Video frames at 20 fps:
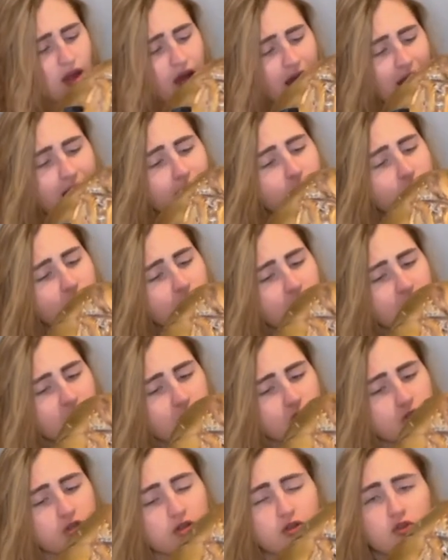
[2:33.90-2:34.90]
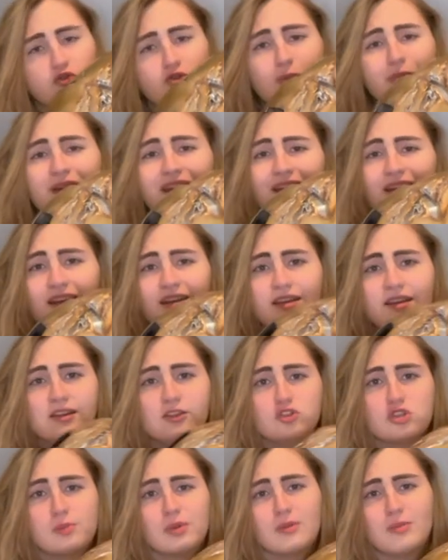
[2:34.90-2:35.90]
I have dripping
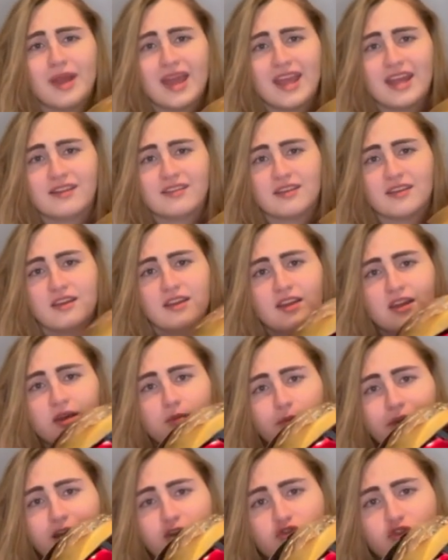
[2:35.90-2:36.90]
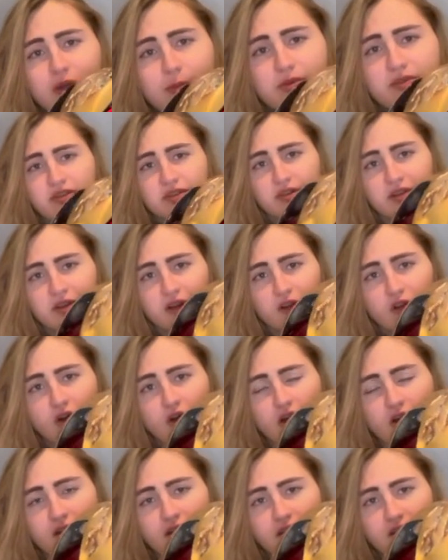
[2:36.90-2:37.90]
paint drips
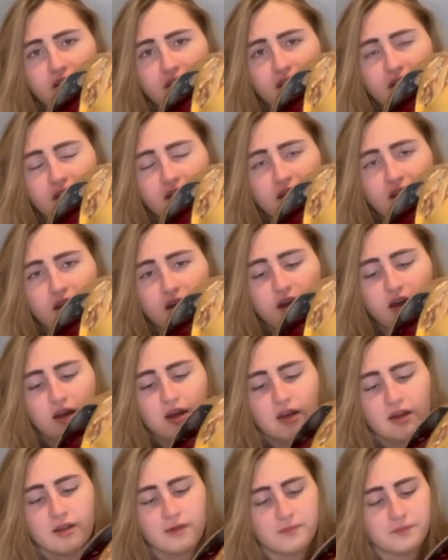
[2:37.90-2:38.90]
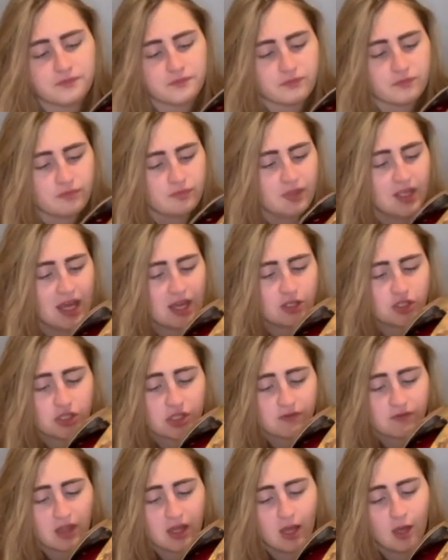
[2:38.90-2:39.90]
along the edges
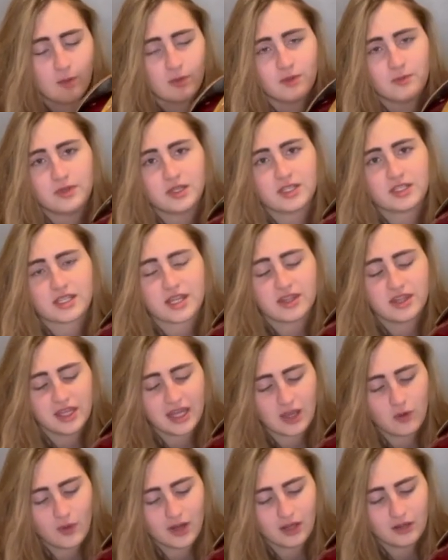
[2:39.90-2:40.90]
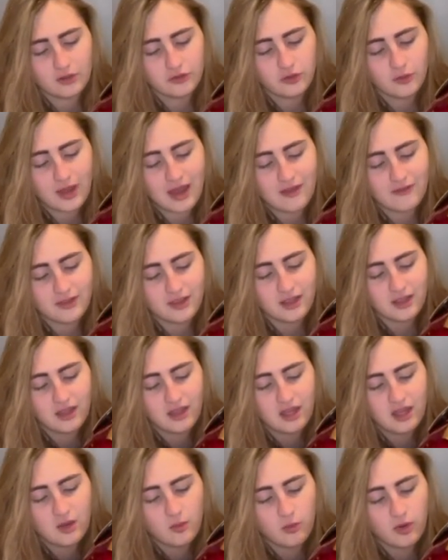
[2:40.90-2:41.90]
of the helmet because I think I went a little too heavy,
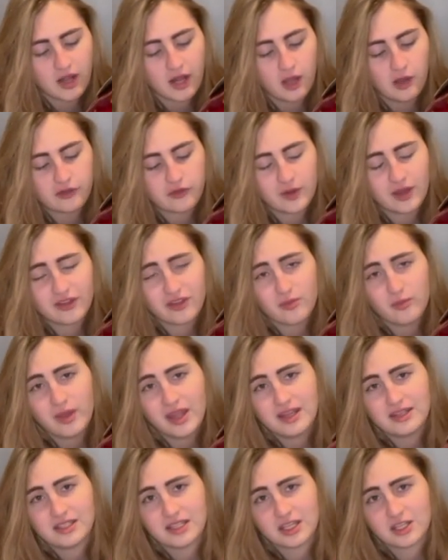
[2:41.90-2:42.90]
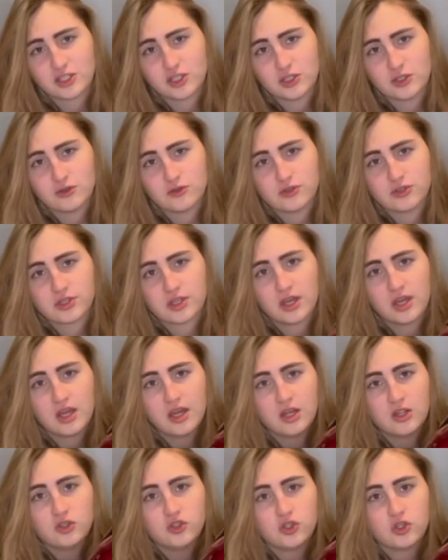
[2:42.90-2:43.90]
but I also had some painting issues
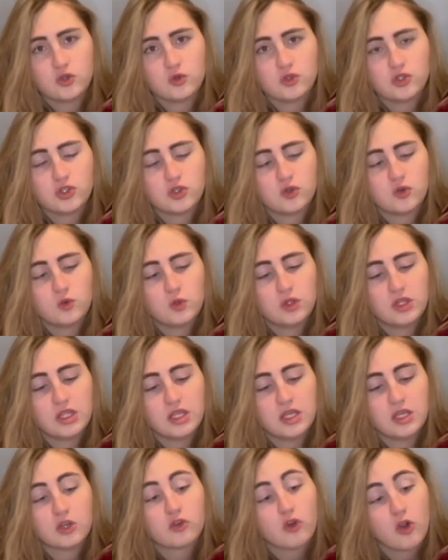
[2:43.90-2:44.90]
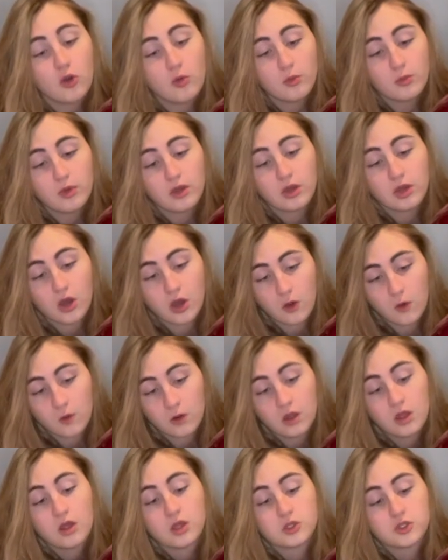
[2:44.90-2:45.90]
due to the chrome coat.
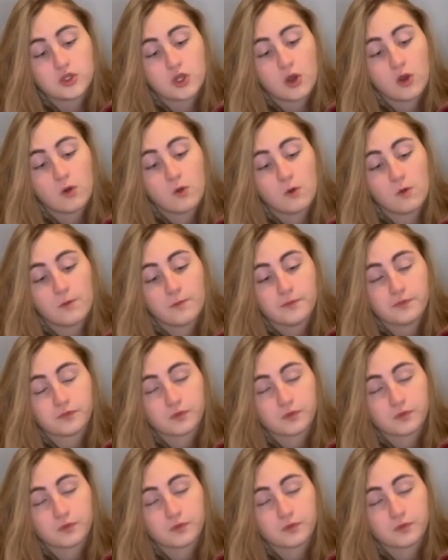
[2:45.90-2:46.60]
So